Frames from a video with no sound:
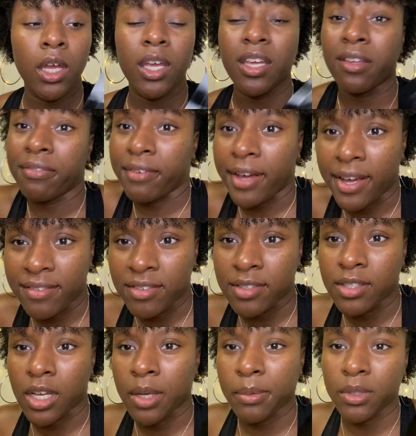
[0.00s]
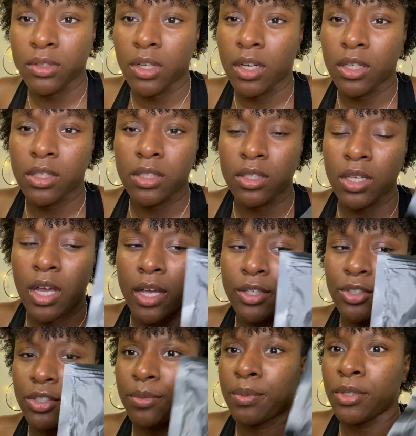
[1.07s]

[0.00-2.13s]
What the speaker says: if I have the time, because honestly I just